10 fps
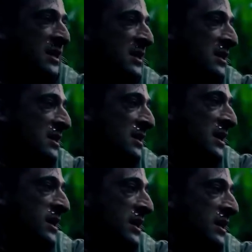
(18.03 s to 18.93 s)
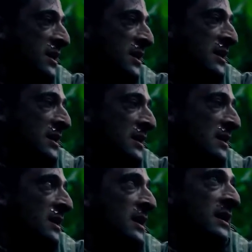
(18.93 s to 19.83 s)
but at least he still has his
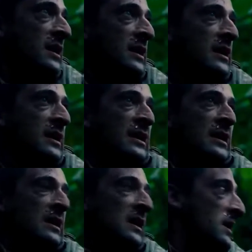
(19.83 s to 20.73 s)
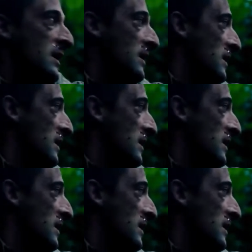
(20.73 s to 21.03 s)
mercenary weapons and clothes.